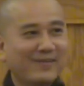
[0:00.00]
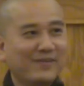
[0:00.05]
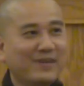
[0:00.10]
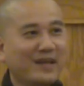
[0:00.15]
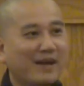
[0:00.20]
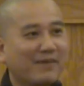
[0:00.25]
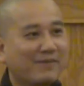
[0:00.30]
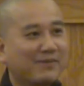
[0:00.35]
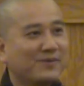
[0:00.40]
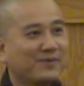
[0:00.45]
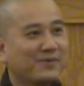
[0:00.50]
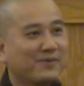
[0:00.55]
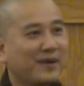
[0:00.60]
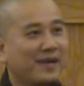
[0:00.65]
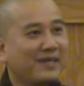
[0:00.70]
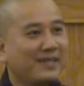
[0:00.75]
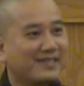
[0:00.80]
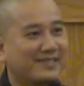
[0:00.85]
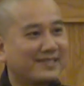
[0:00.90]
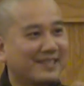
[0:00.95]
We have to
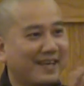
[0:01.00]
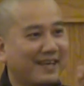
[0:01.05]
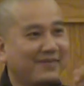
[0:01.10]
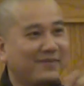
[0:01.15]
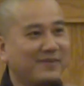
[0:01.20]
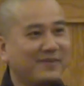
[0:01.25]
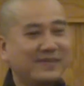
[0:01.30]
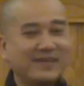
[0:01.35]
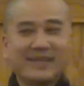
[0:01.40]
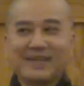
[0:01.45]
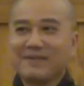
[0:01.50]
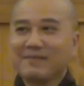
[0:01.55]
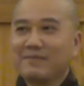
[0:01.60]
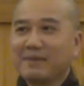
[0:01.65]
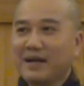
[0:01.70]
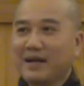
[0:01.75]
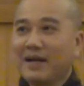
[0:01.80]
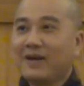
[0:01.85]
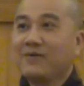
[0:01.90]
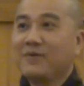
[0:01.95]
write
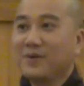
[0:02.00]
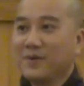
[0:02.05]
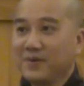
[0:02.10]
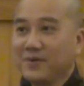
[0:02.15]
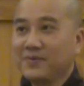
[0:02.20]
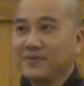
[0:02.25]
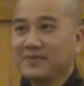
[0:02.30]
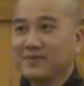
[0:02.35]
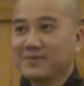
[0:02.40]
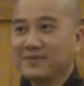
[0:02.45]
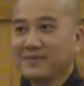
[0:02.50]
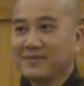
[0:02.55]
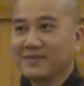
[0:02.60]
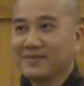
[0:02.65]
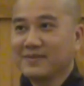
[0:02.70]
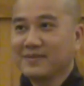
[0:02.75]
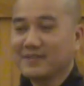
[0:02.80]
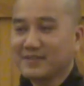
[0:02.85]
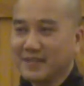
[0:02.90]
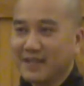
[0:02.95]
everything by our own.
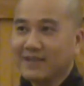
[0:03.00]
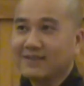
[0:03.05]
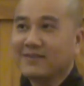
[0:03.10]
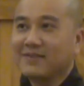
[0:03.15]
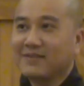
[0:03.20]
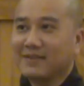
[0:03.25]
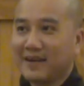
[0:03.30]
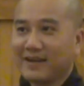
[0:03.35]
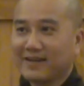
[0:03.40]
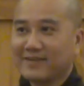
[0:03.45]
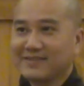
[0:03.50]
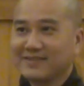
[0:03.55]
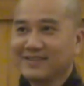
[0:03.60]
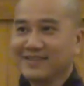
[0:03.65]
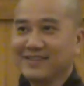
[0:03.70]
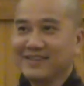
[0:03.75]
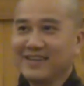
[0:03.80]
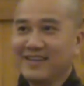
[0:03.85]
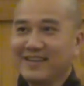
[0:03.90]
Is that correct?